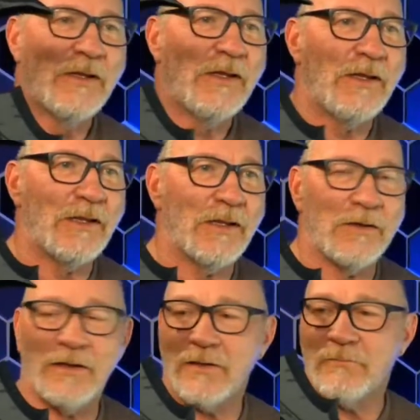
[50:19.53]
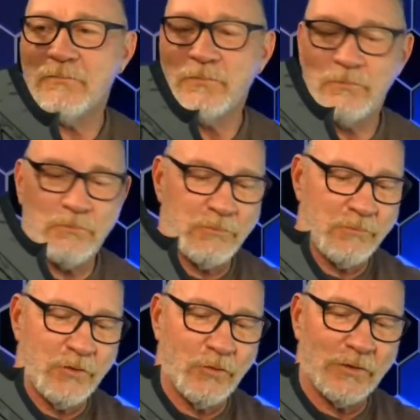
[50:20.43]
and
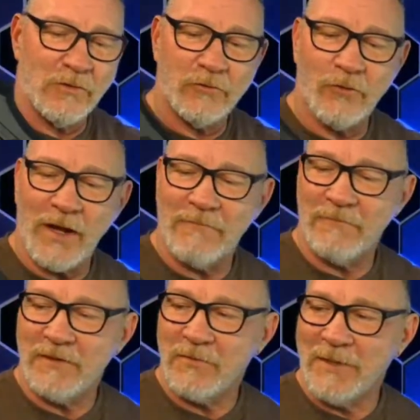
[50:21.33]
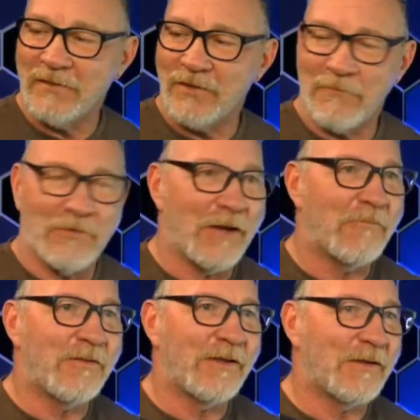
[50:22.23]
do a little dry fit to make sure
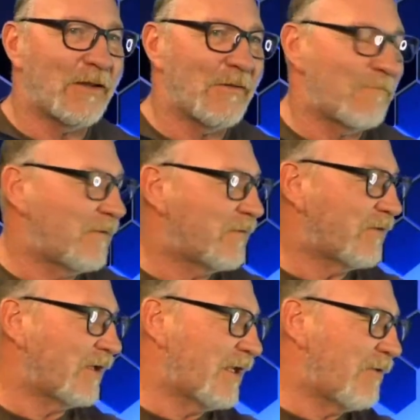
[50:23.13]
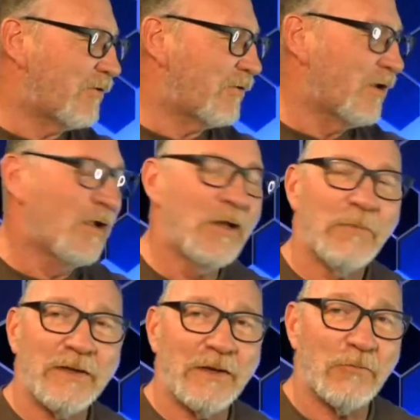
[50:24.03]
everything fits together.
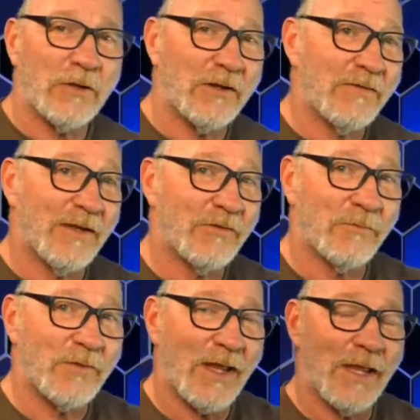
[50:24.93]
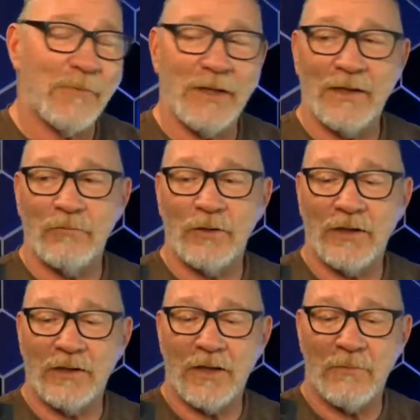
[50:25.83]
But then we're going to take some time, and
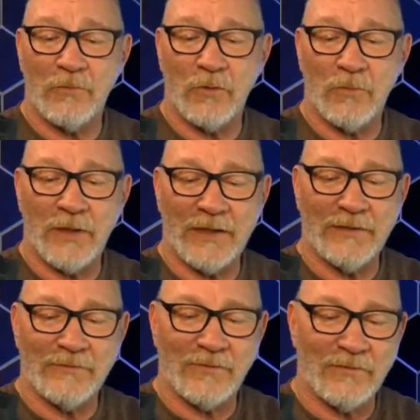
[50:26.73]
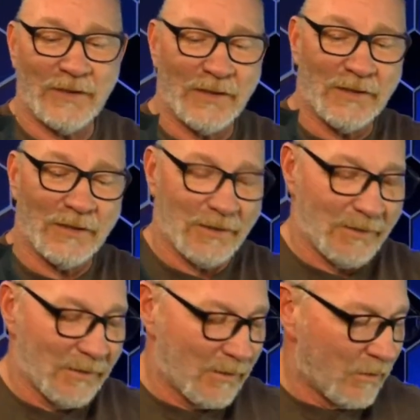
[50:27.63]
we'll paint the
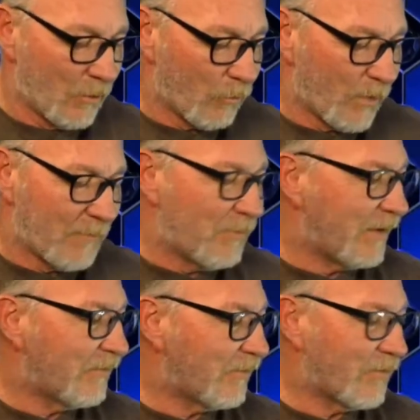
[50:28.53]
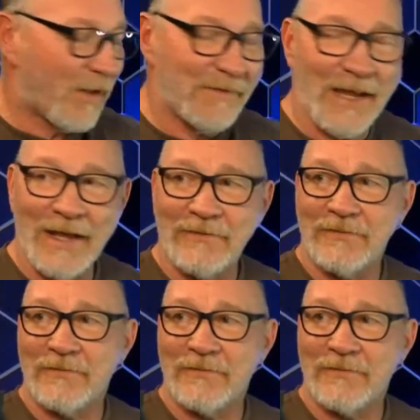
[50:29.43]
red pieces on that